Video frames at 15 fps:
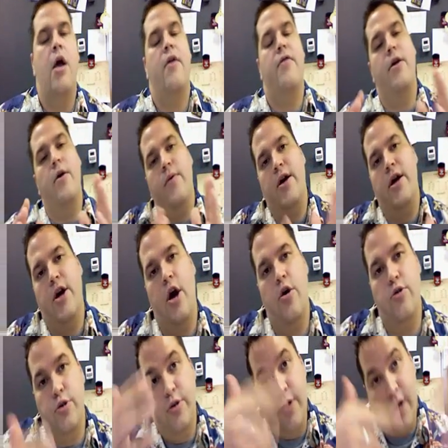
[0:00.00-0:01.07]
Then we can go
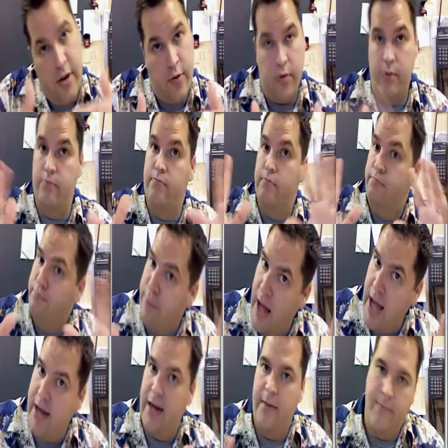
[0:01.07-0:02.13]
to another one,
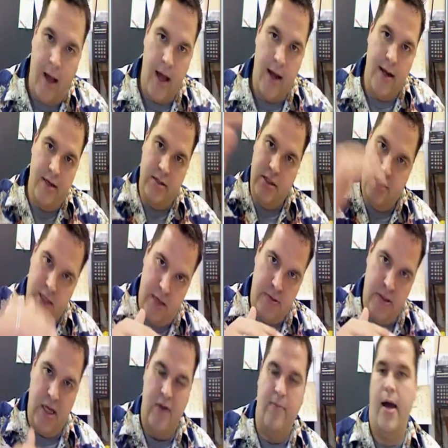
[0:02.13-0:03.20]
botany. Botany is a
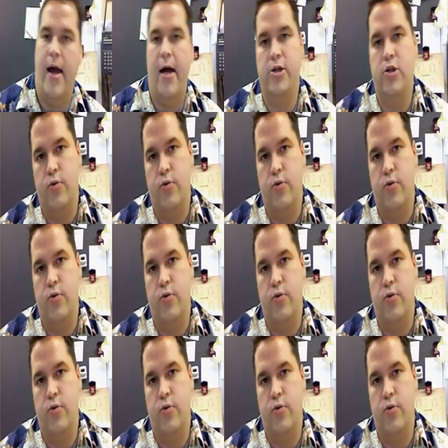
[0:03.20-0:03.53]
subset of biology.